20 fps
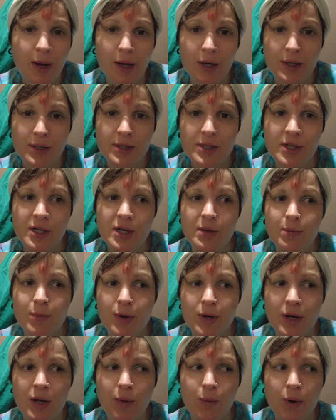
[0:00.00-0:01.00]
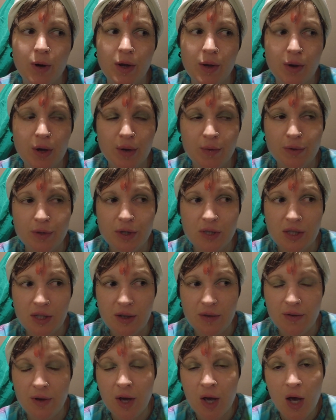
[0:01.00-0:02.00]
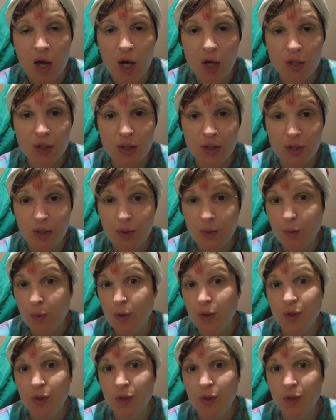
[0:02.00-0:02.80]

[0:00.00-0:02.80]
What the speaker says: in a ceremony where you can receive a new,